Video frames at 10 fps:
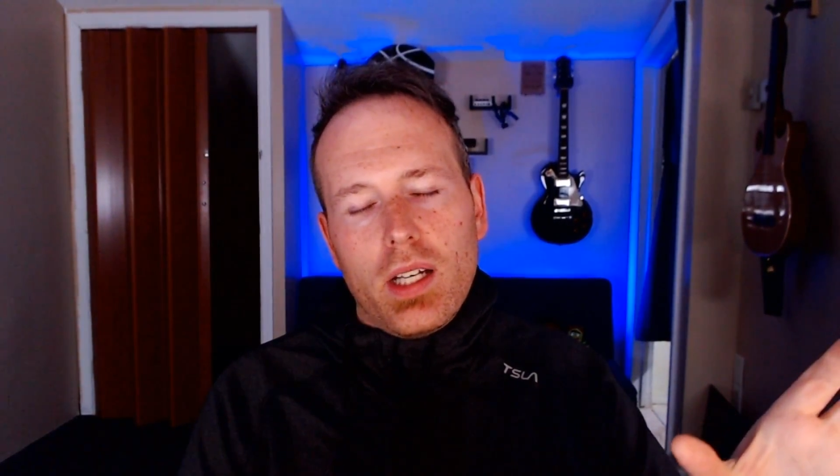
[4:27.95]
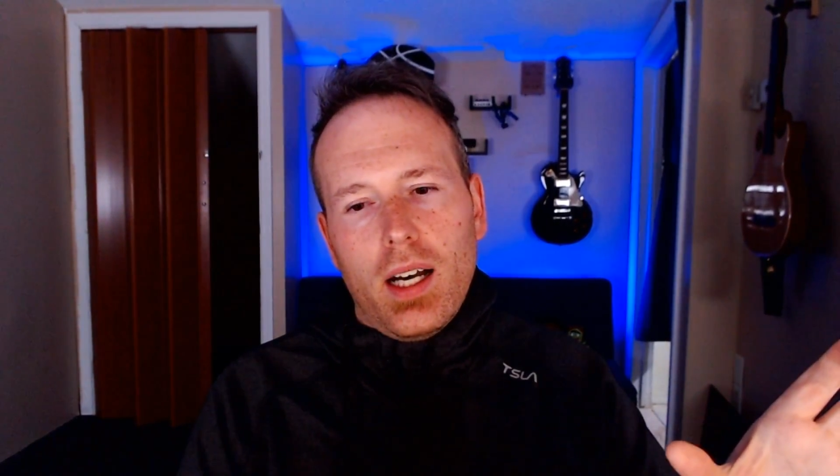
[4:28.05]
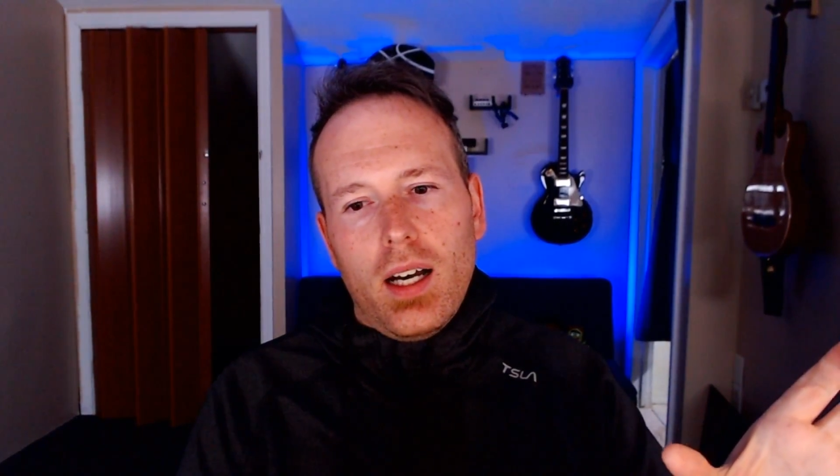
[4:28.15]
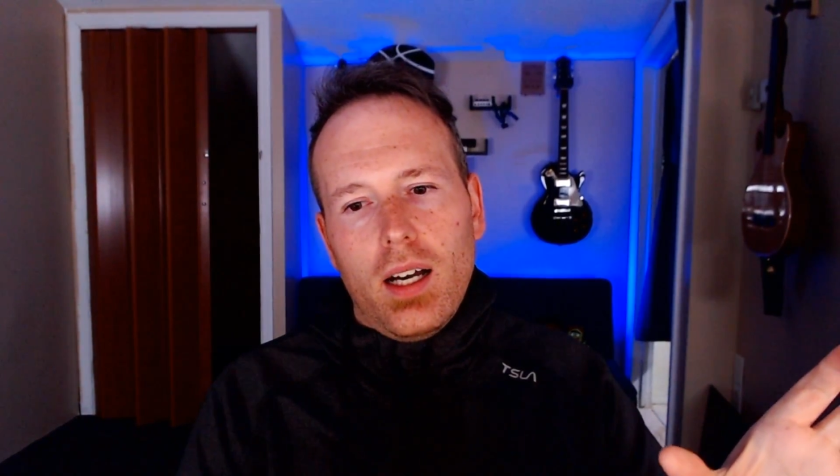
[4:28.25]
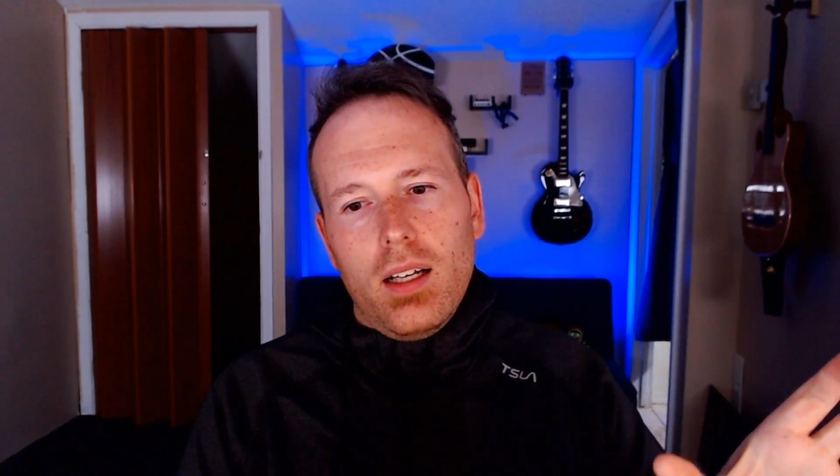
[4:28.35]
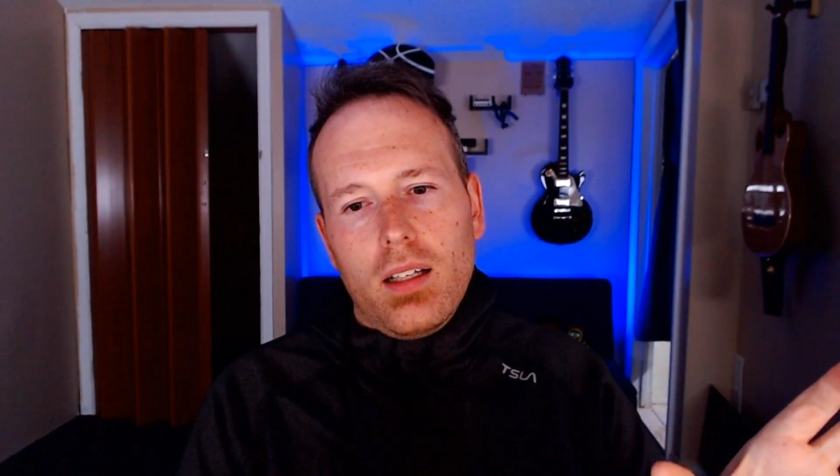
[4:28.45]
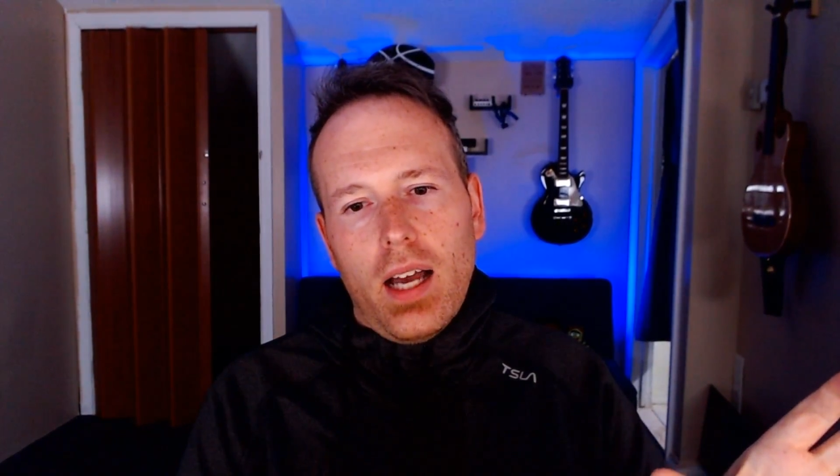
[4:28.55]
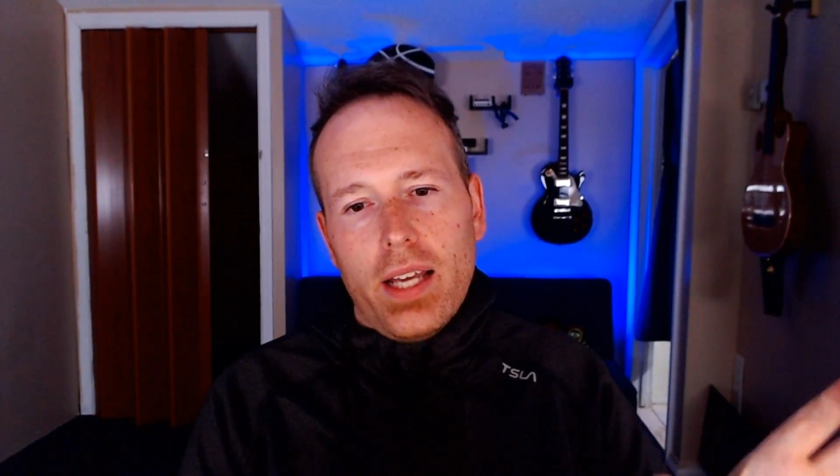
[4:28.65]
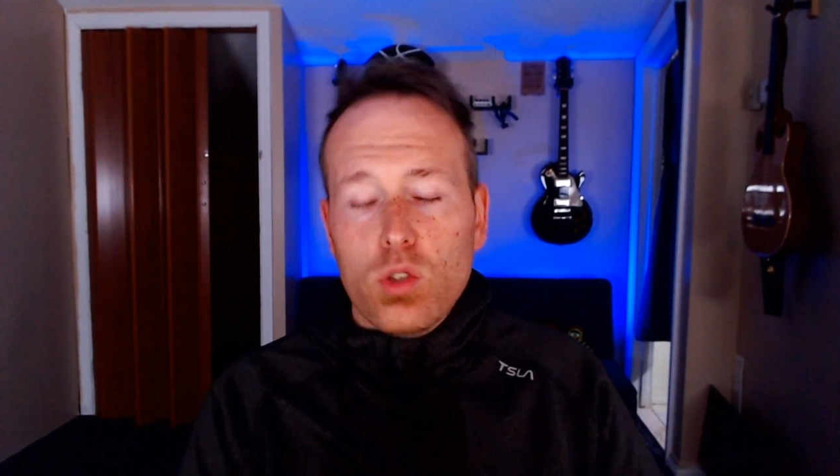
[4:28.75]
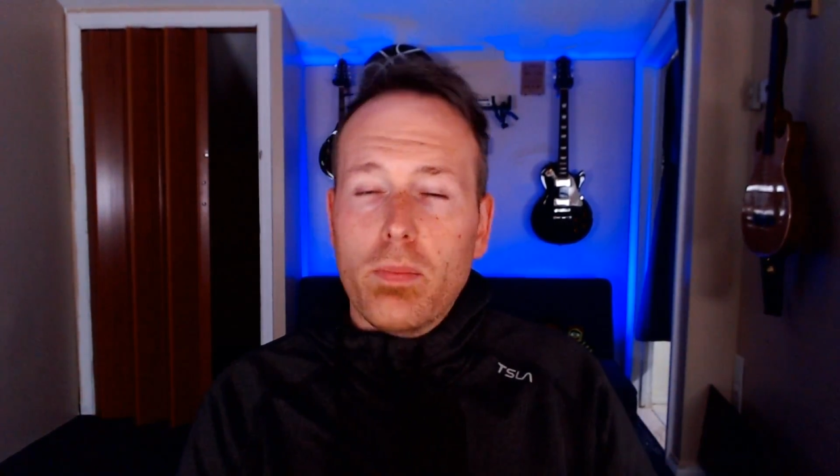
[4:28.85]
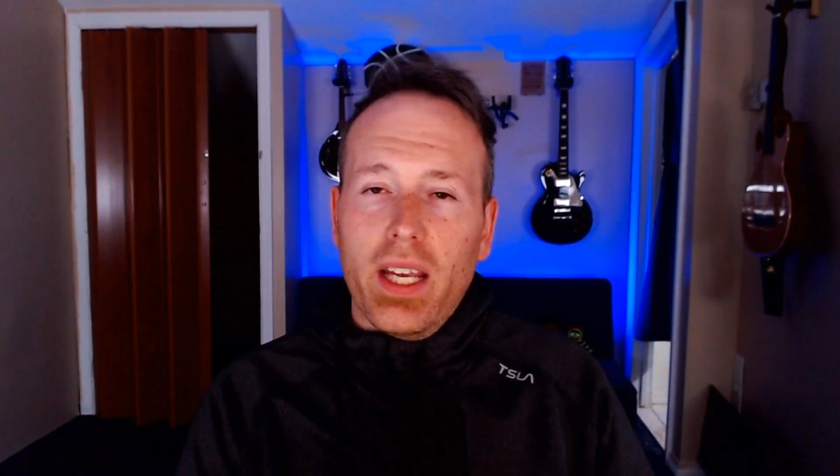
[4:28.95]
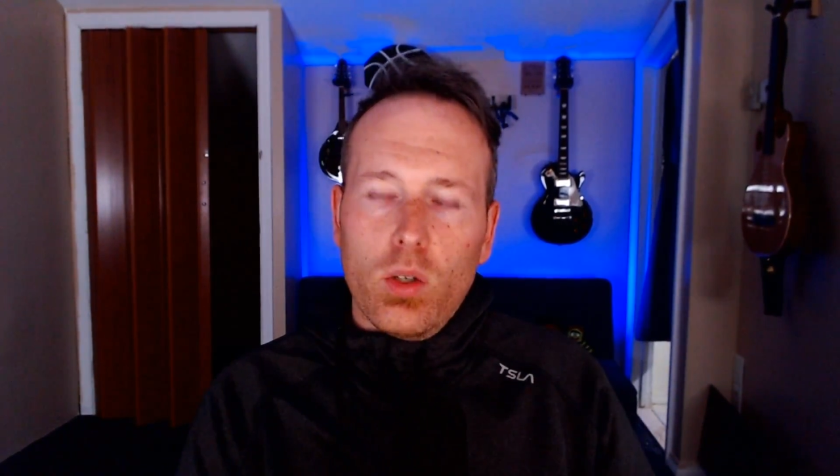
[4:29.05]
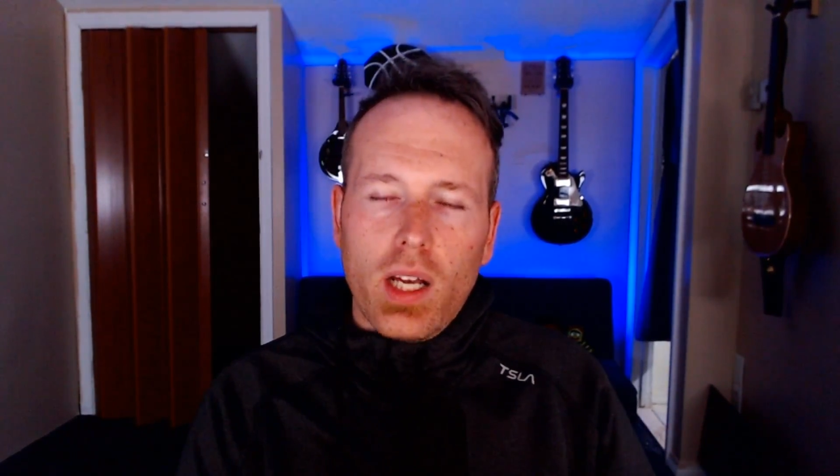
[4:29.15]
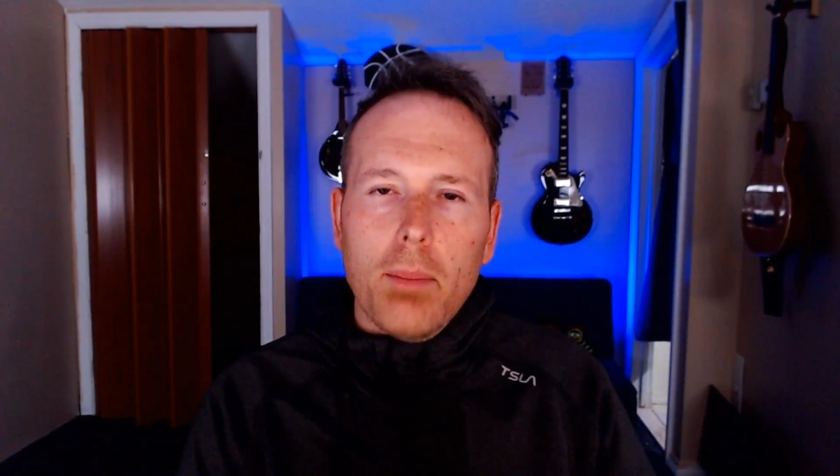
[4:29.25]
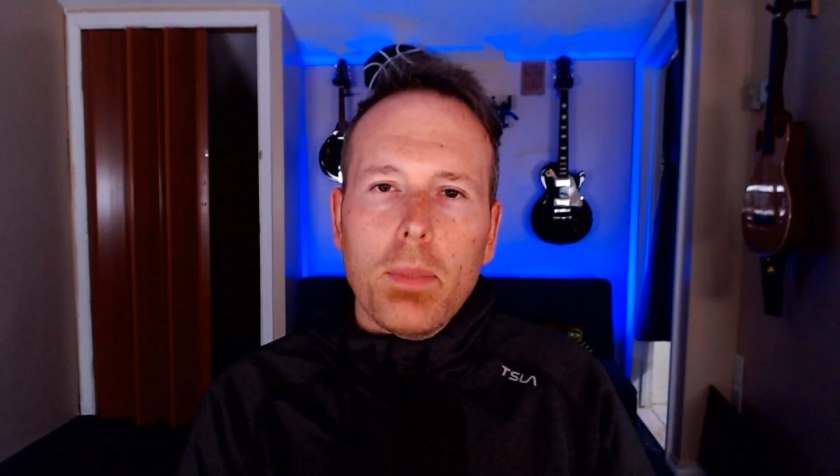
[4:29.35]
my
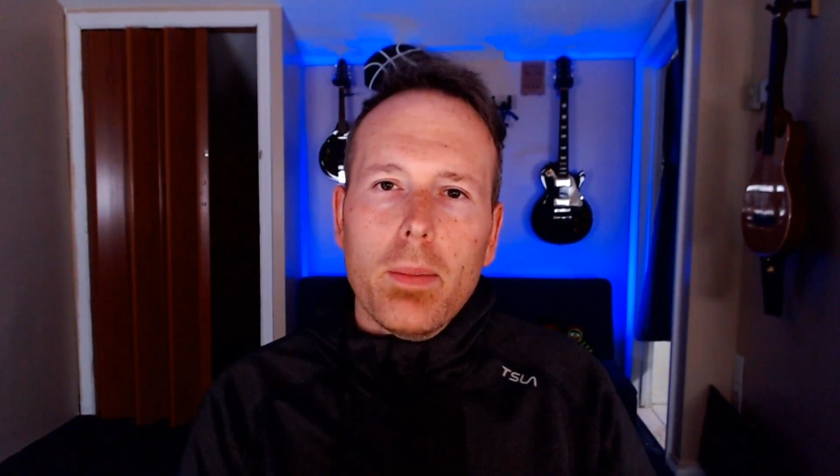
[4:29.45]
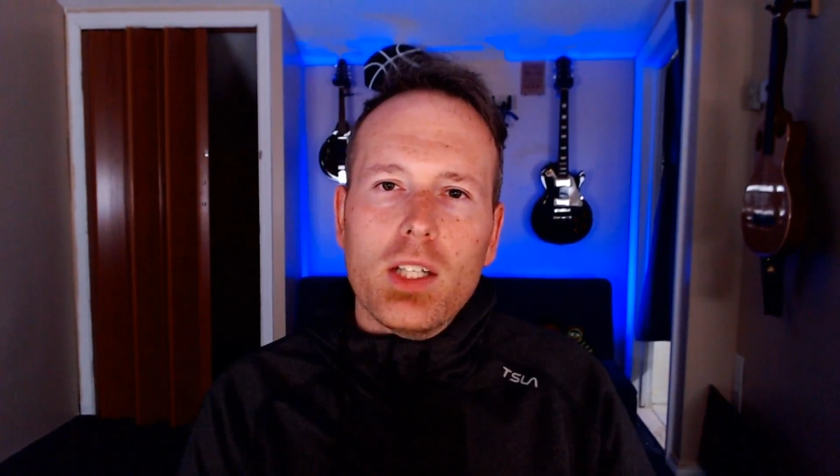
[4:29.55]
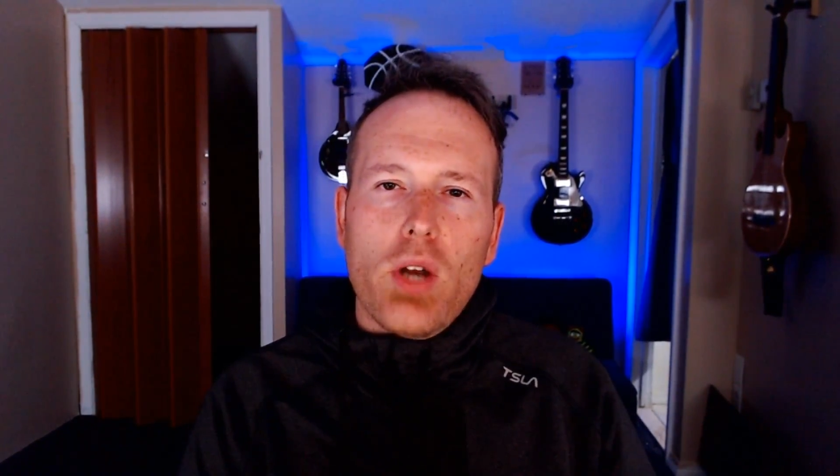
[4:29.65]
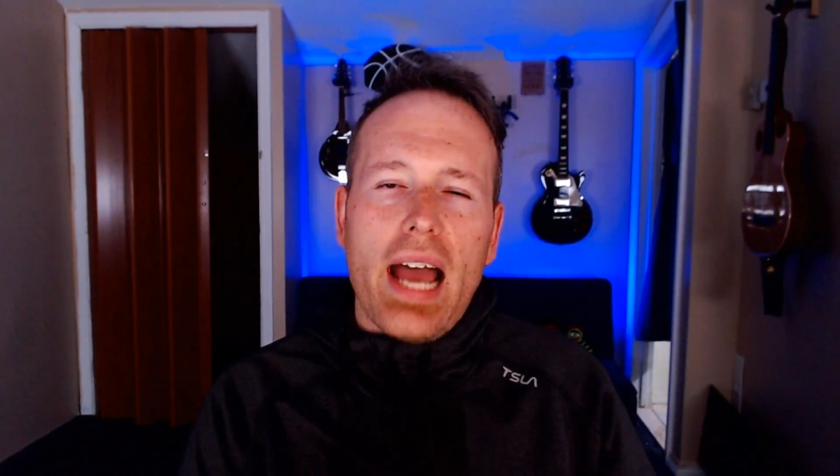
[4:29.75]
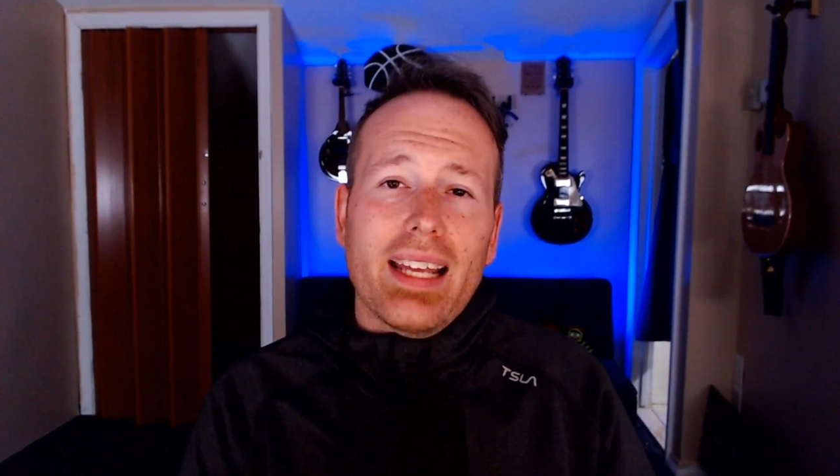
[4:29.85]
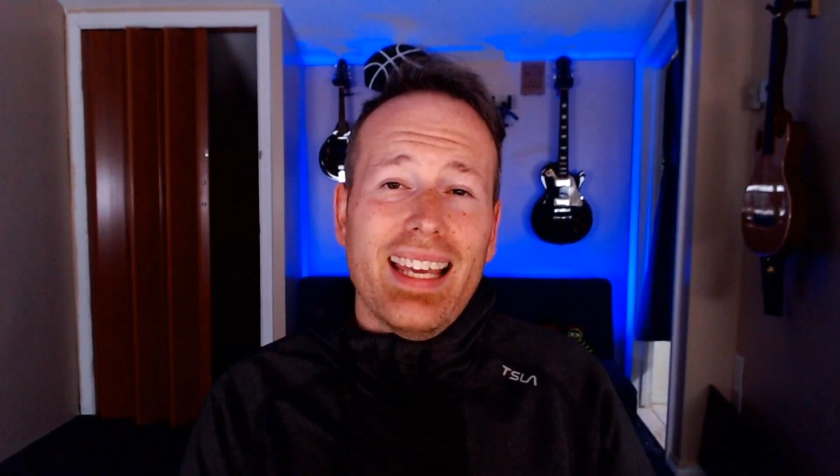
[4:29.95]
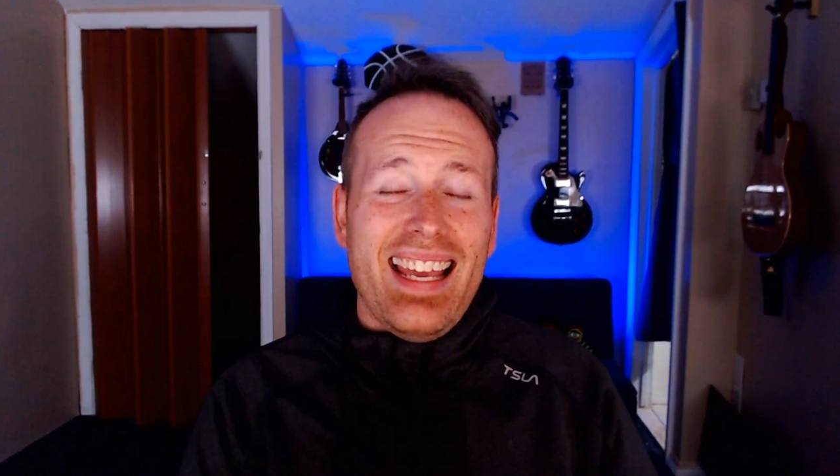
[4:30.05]
own accompaniment track,